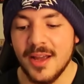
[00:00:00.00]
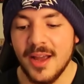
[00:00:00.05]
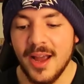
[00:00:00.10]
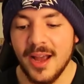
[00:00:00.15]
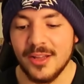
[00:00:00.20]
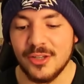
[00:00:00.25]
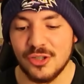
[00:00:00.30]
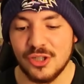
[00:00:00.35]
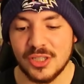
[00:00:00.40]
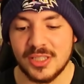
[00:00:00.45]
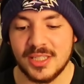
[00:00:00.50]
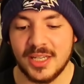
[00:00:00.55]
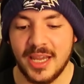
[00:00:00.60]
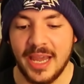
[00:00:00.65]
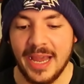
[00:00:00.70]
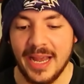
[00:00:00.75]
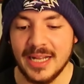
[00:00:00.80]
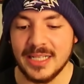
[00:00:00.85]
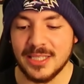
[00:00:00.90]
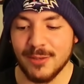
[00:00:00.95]
And there's just
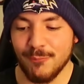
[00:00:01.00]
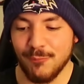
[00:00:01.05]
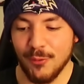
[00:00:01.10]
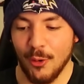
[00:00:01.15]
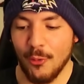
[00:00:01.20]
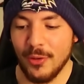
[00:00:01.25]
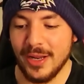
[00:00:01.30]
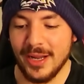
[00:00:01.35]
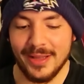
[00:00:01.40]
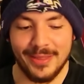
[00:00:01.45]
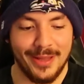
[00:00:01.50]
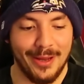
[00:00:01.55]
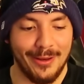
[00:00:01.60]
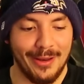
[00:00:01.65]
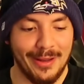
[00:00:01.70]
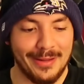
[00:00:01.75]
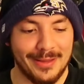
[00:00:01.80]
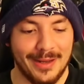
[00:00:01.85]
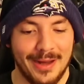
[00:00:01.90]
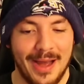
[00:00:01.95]
kids floating in there,
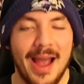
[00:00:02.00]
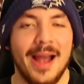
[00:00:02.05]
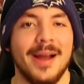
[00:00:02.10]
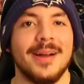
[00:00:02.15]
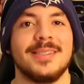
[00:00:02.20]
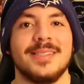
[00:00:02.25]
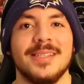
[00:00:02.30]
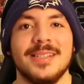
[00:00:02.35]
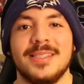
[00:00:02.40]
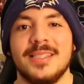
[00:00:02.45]
like the acid